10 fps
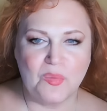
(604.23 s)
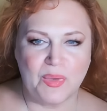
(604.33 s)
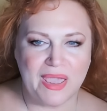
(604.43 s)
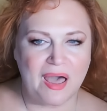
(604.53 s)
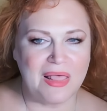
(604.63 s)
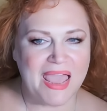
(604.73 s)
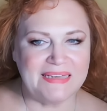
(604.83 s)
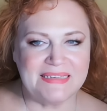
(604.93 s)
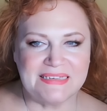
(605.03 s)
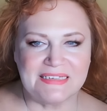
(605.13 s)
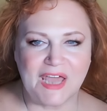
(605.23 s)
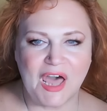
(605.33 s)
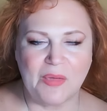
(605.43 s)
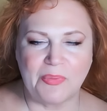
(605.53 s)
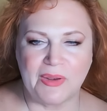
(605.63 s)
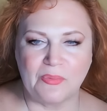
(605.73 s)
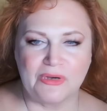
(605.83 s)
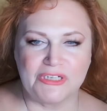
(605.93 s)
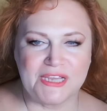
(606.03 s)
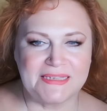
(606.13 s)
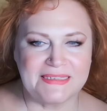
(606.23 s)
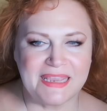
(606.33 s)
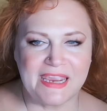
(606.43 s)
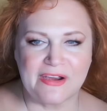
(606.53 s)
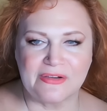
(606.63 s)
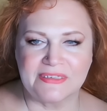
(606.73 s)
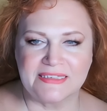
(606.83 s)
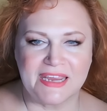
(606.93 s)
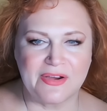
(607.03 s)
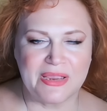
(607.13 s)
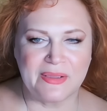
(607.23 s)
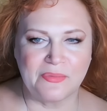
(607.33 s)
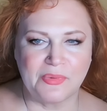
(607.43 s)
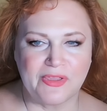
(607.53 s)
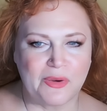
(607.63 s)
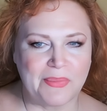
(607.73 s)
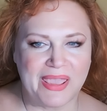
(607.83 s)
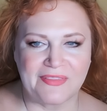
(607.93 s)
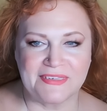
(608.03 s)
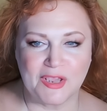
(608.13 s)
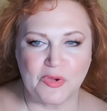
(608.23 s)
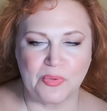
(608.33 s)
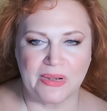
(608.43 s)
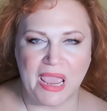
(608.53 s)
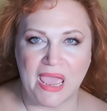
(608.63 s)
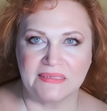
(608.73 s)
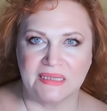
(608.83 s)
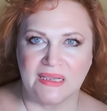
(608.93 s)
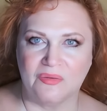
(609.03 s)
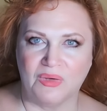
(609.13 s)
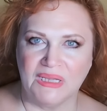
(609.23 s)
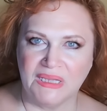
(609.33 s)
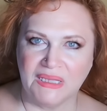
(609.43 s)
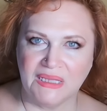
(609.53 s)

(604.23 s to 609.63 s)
We all had to stop and were just there staring with our mouths open, as in, what?